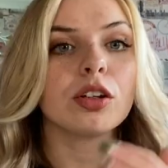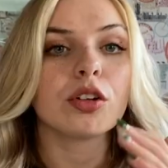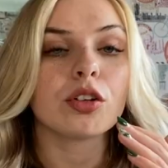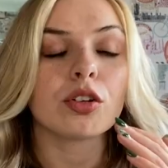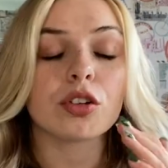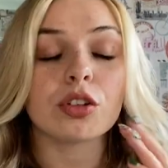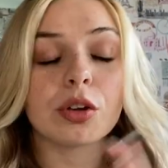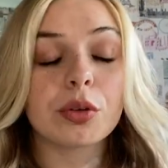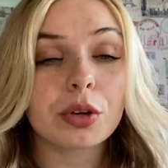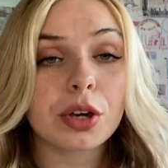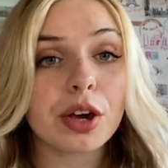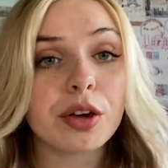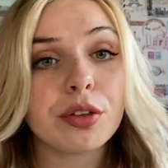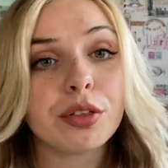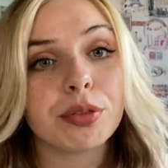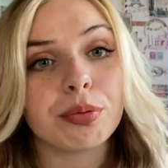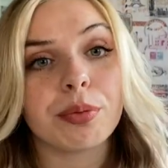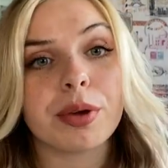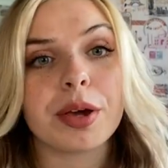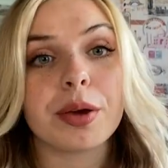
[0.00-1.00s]
So go
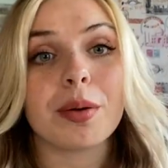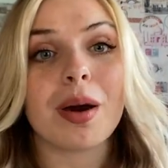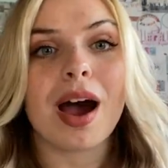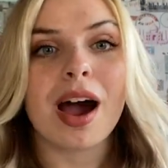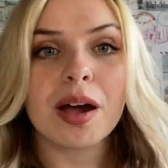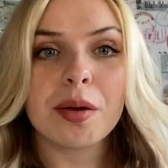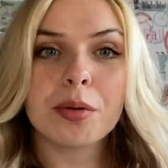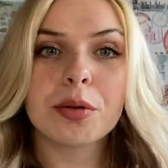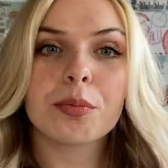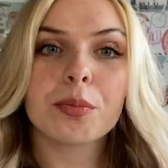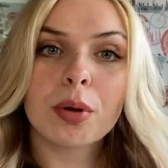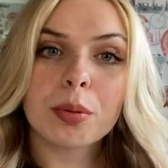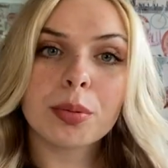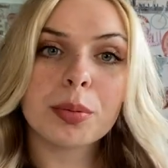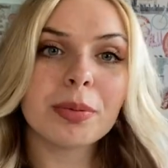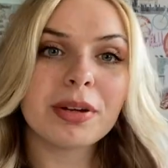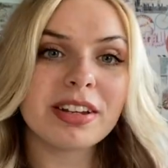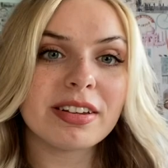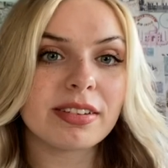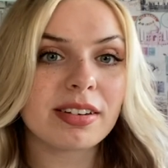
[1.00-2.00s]
through, I would
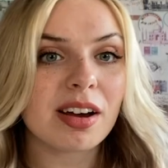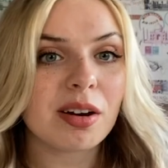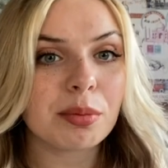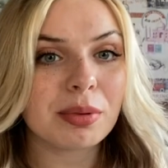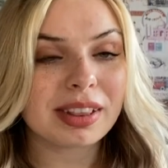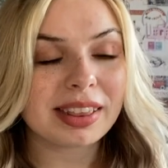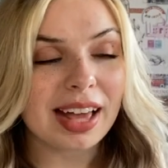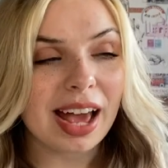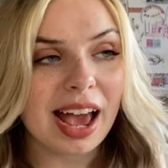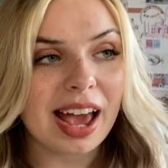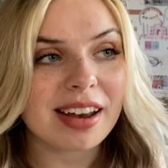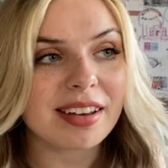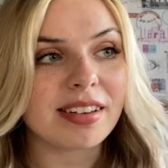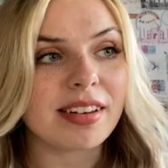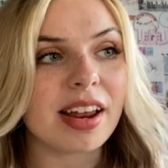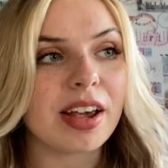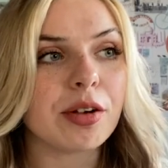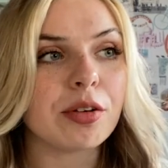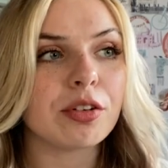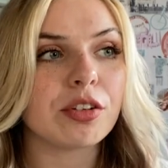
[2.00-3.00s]
probably start with the
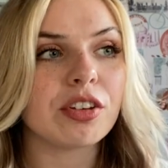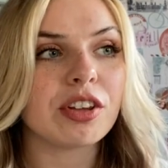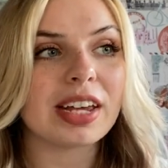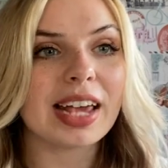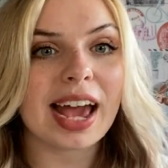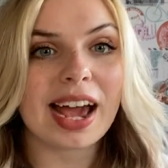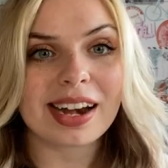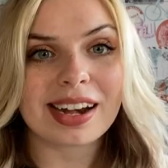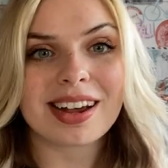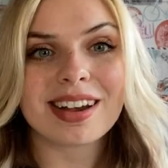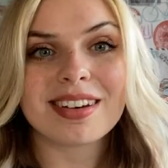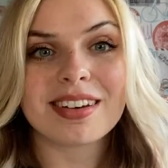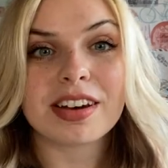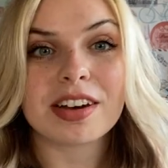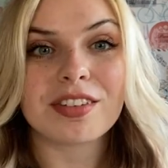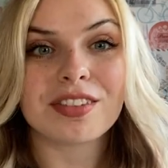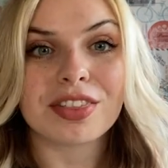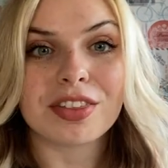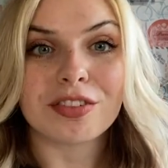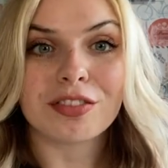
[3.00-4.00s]
headnote to get an idea
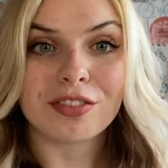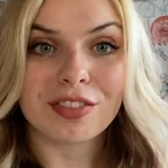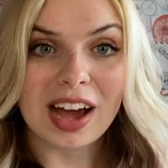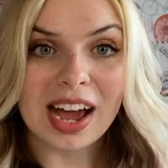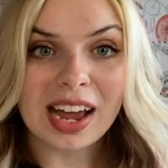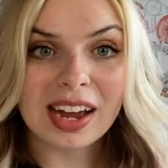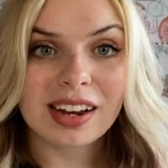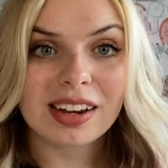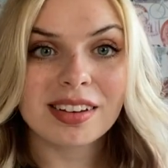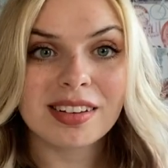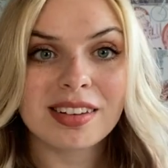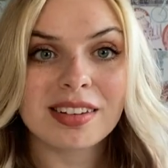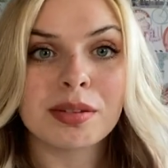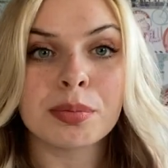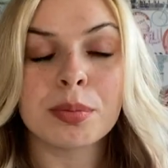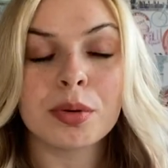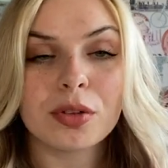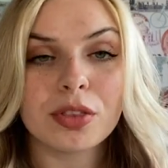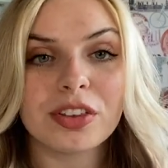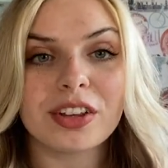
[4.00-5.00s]
of the facts
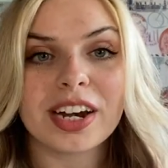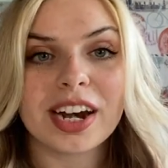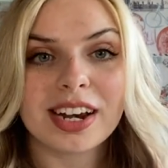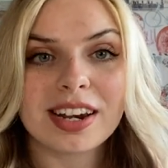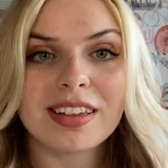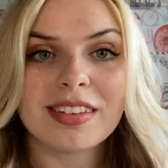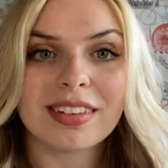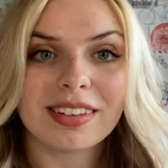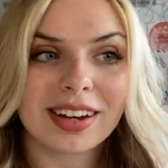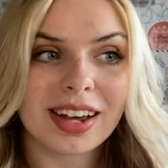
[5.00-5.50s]
more than anything